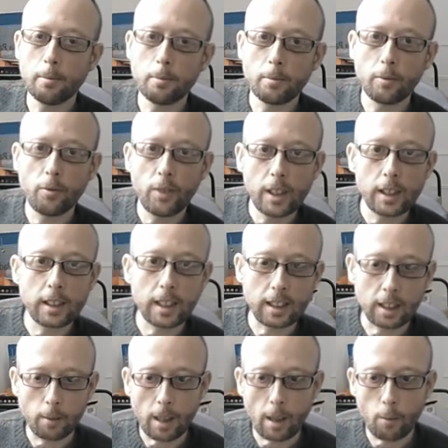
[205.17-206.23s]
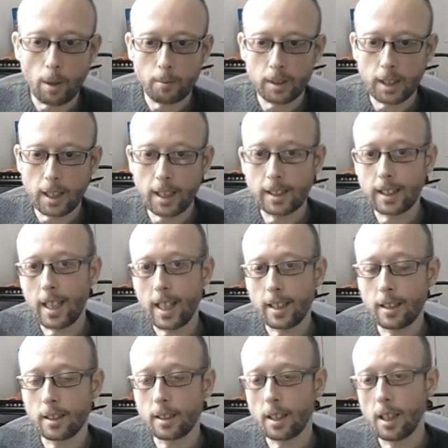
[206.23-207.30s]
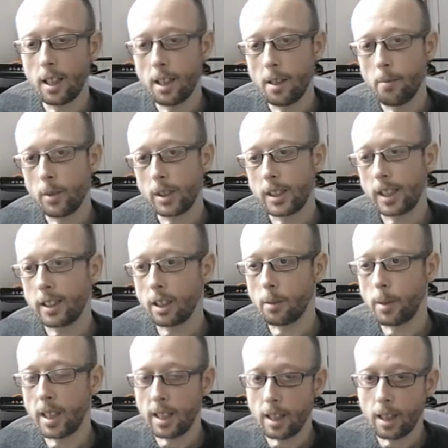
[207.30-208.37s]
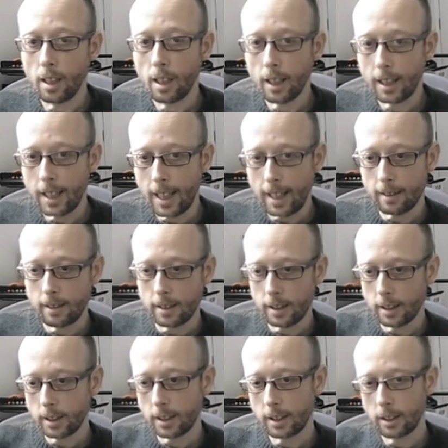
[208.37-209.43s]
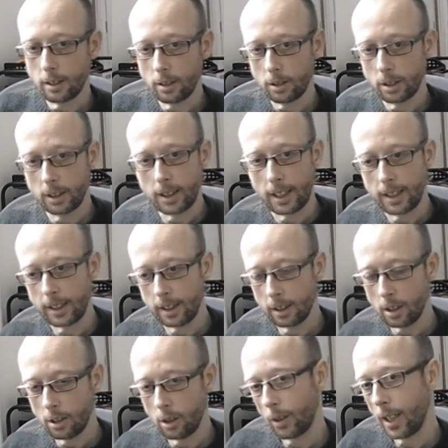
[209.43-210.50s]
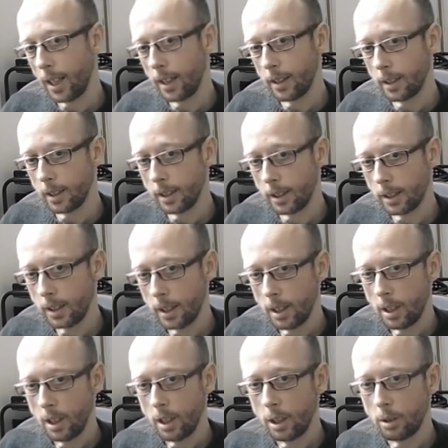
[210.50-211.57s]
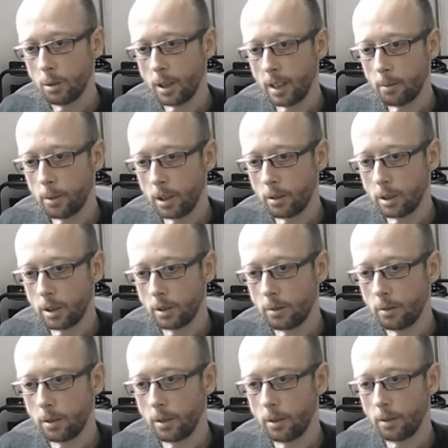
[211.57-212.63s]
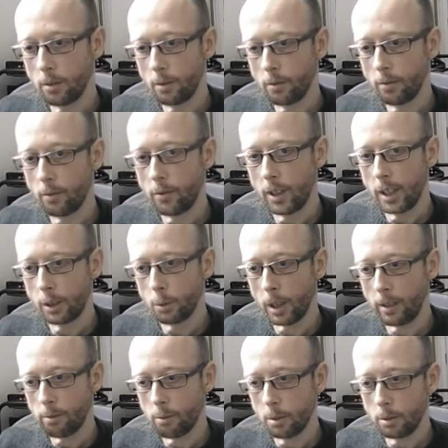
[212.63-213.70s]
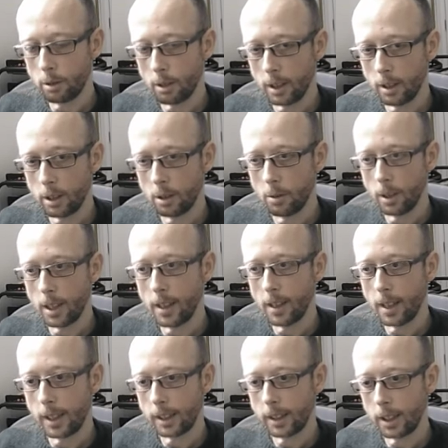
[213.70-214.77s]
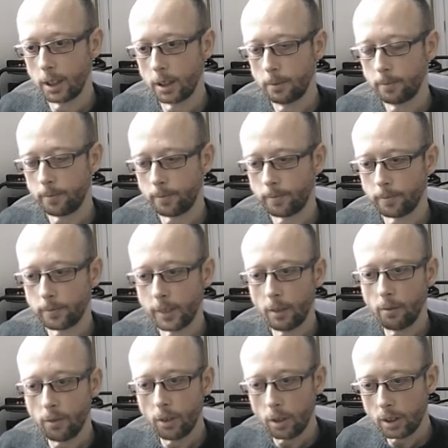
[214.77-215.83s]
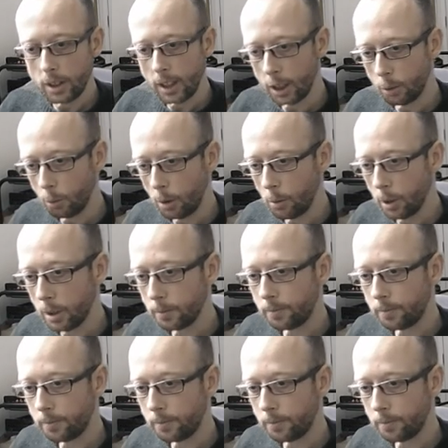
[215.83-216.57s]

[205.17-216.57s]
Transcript: finish setting up that website and setting up any calendars or settings on your calendars to enable you to finish whatever we were trying to do in that session. 4th session, we would